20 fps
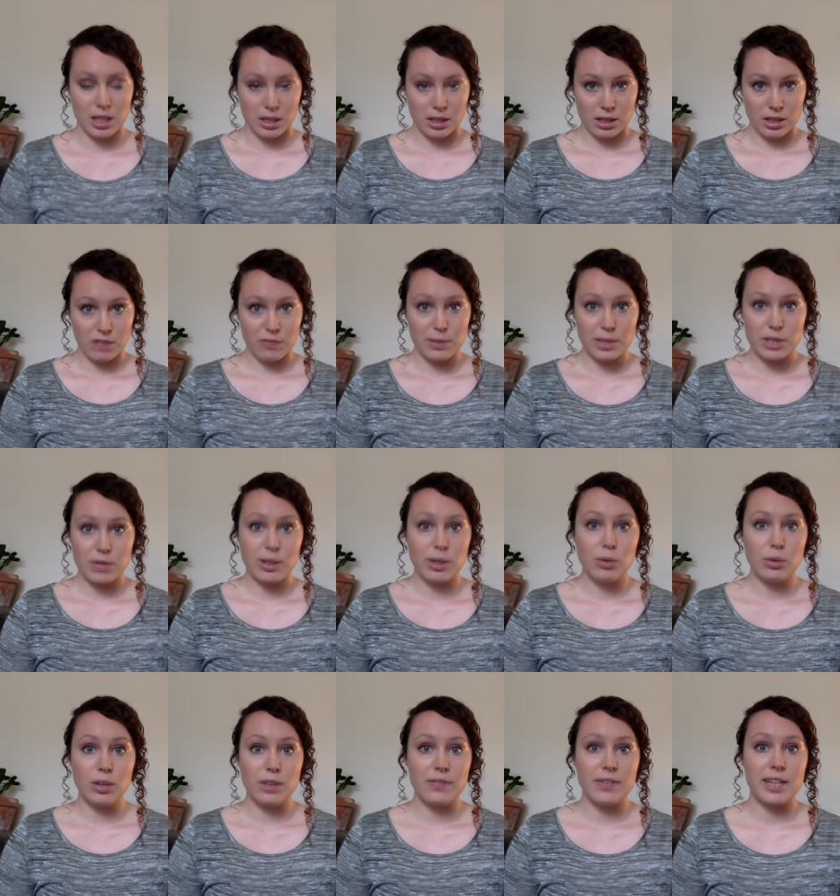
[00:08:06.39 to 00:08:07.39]
You've been doing
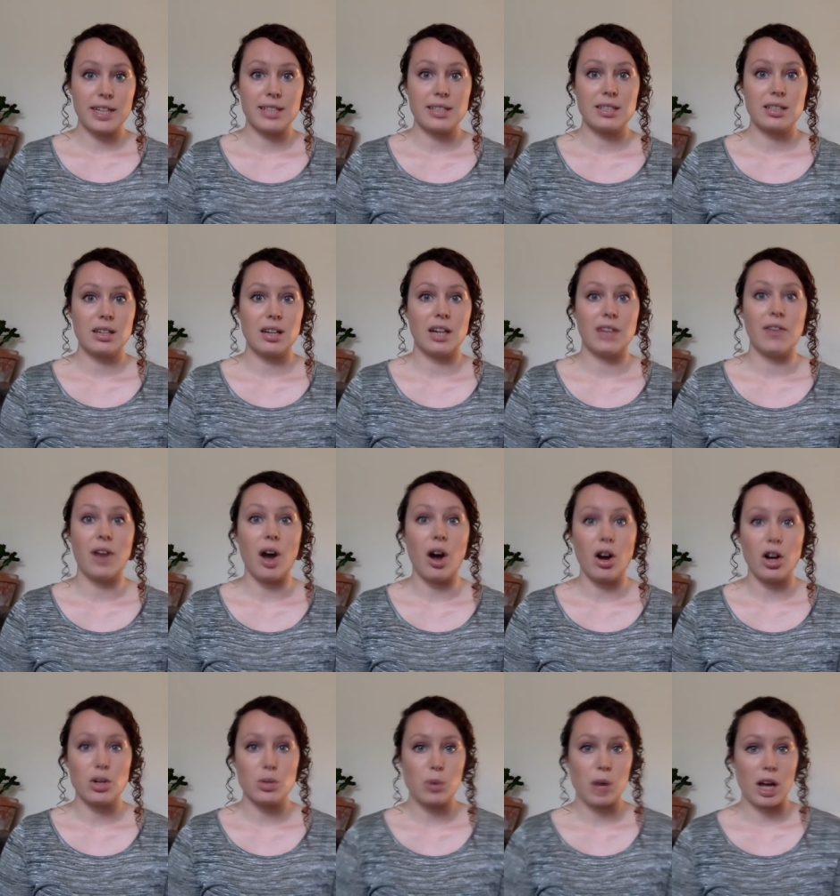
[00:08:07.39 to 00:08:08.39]
all of this kind of
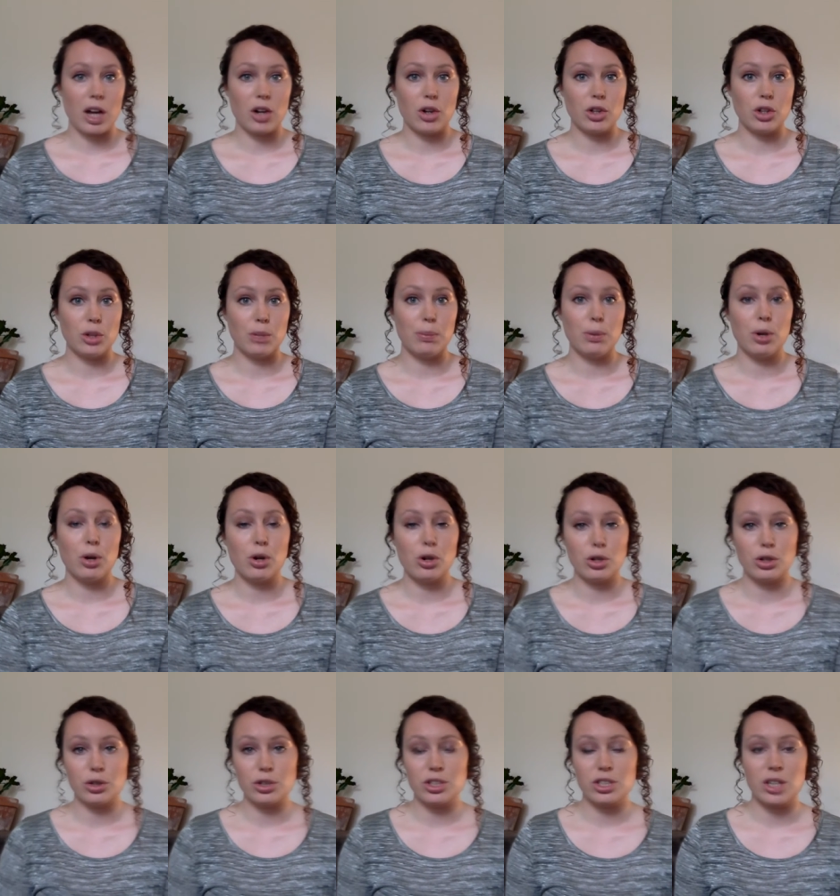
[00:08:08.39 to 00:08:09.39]
hard work on your blog, on
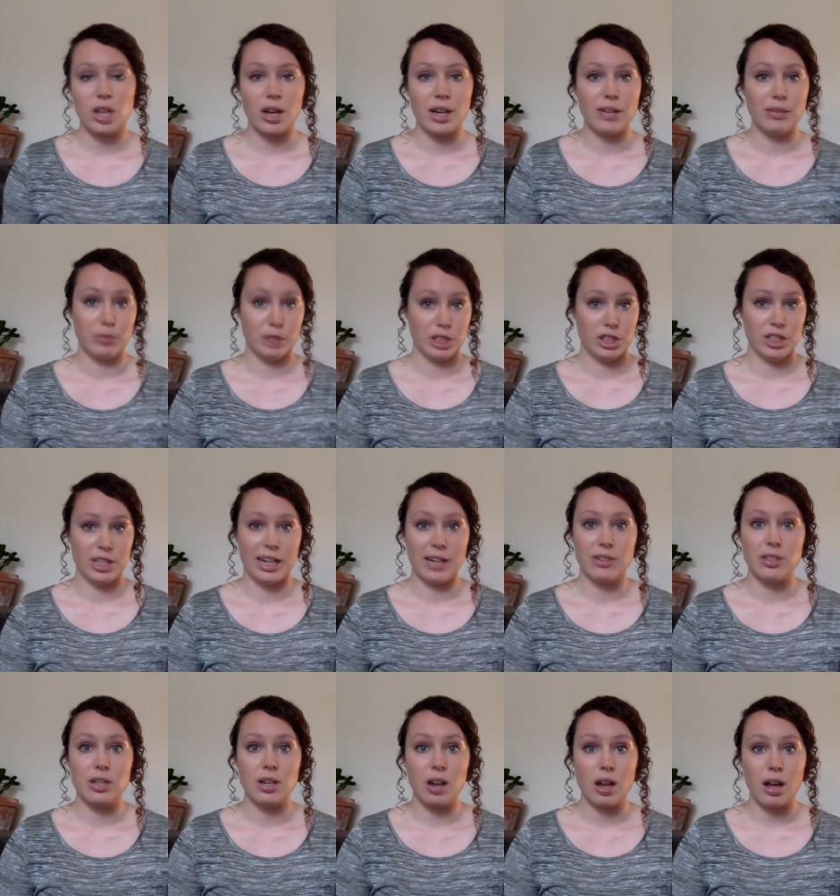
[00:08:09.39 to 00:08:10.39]
your site, reaching out
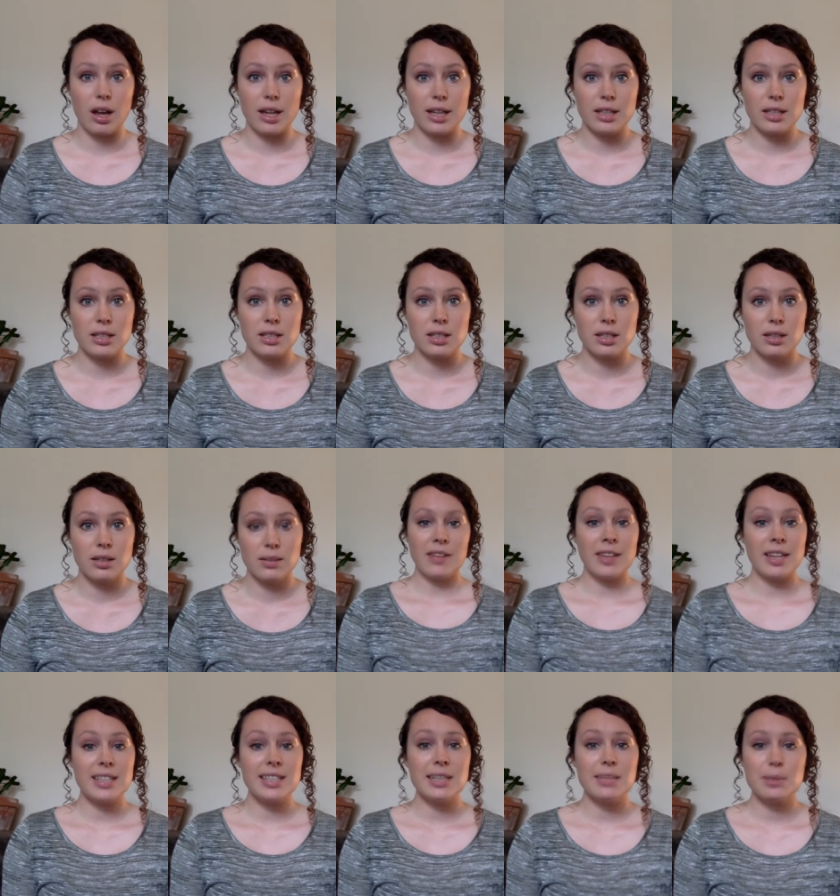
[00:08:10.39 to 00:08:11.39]
to clients.
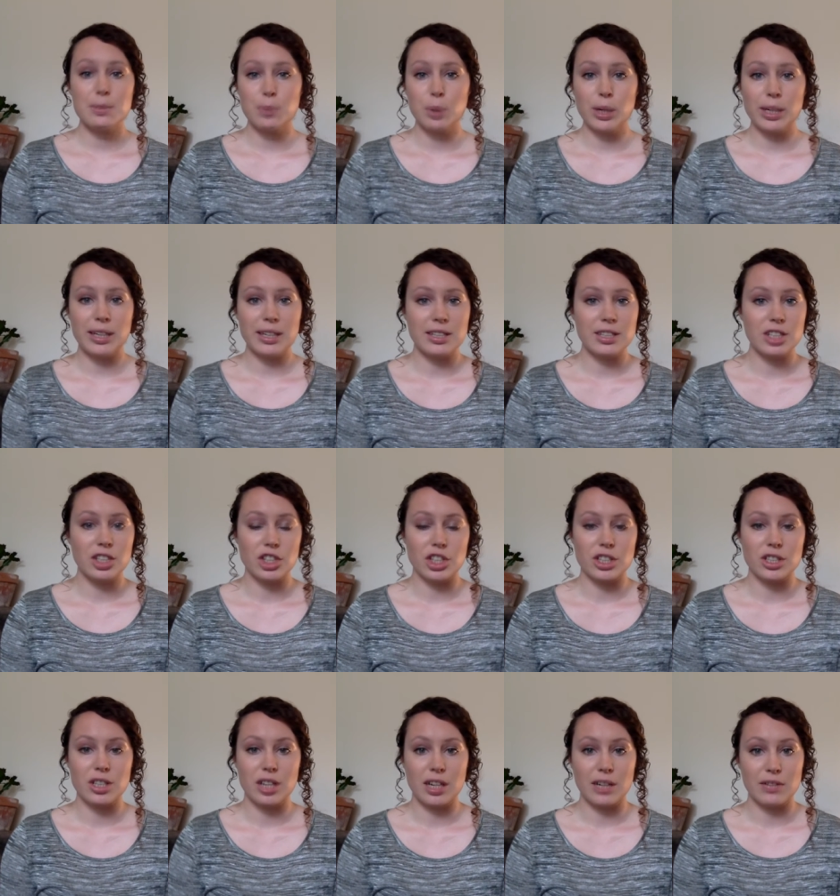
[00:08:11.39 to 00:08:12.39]
That seems pointless to
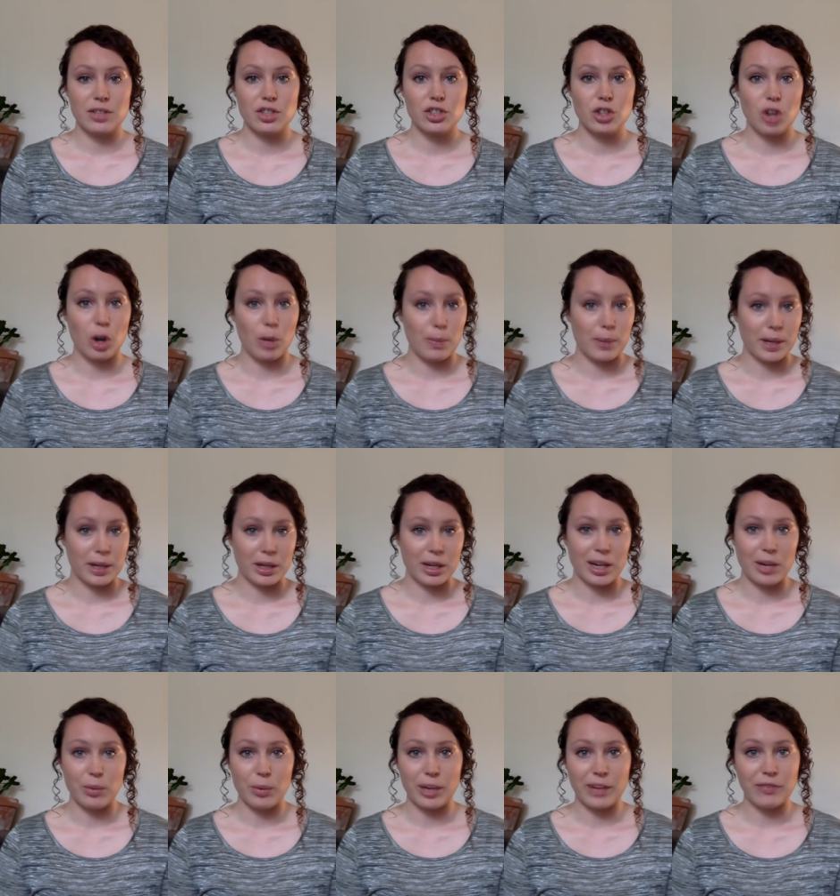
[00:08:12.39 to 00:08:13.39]
just kind of stop
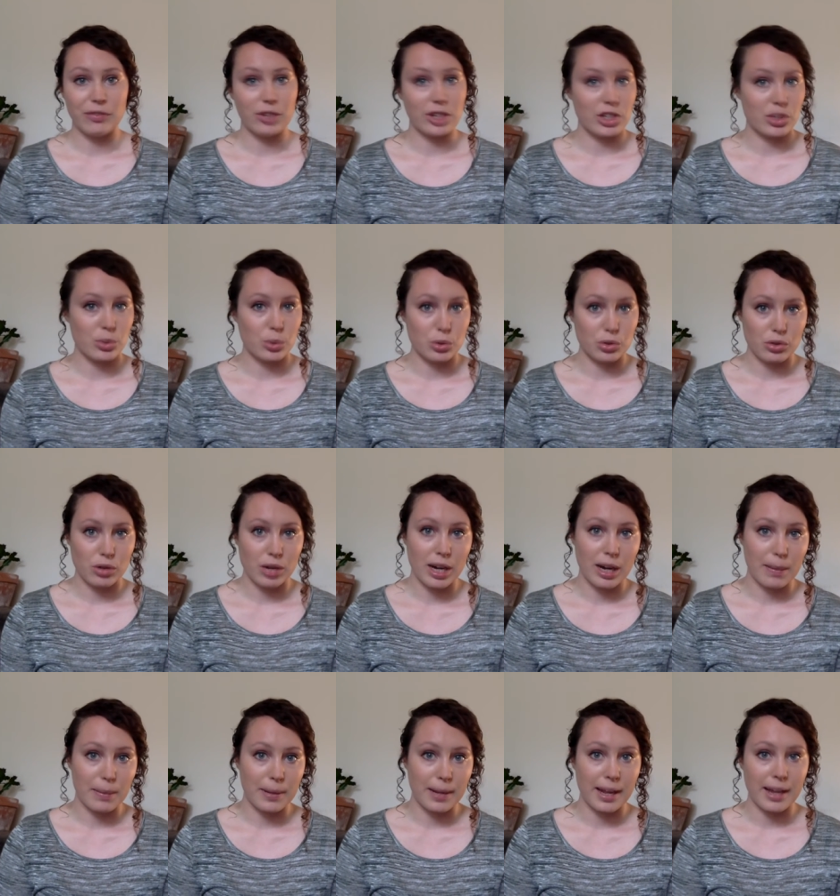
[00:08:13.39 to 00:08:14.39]
and wait for it to all dry
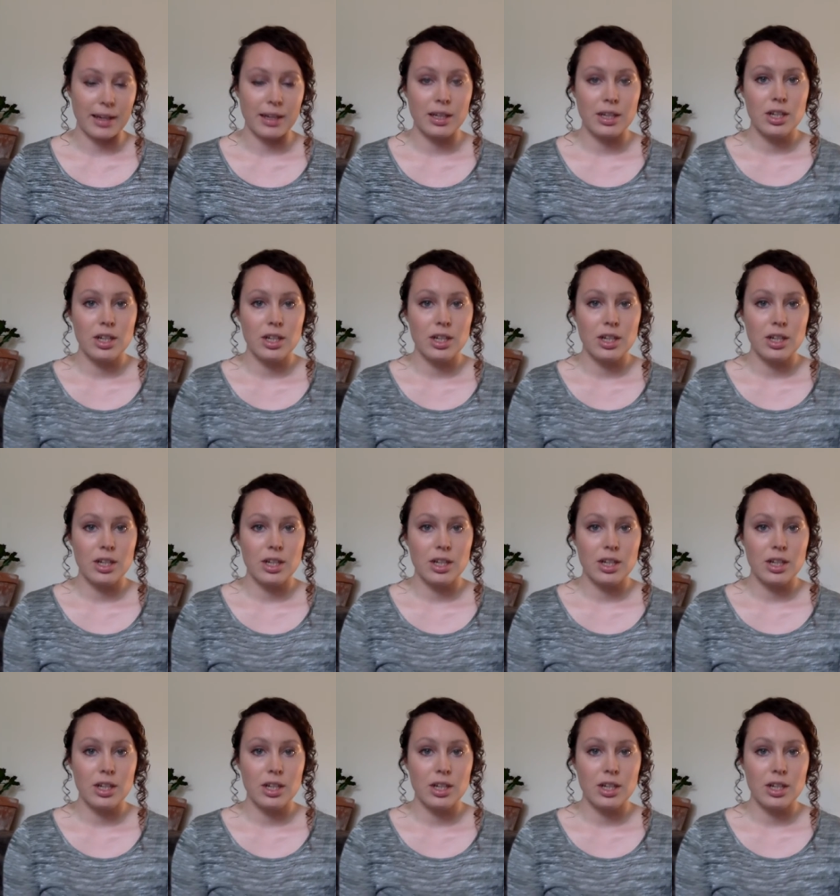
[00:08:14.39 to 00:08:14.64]
up again.